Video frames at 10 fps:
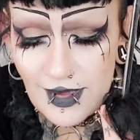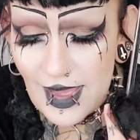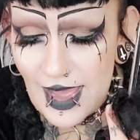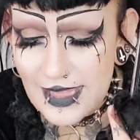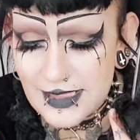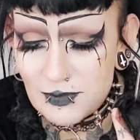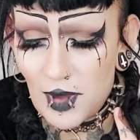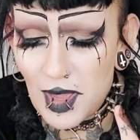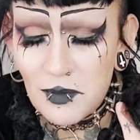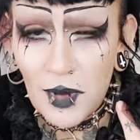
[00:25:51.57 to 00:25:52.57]
And
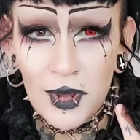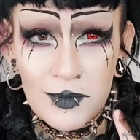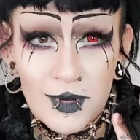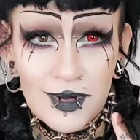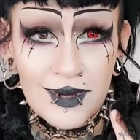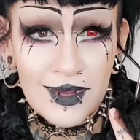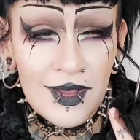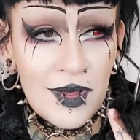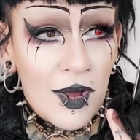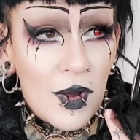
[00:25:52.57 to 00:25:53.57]
my moment
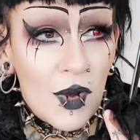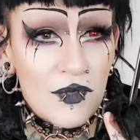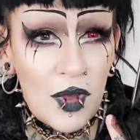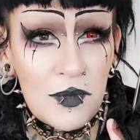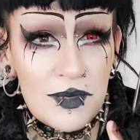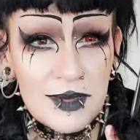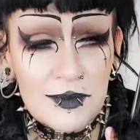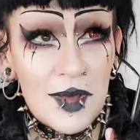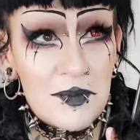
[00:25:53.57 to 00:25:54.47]
of opening my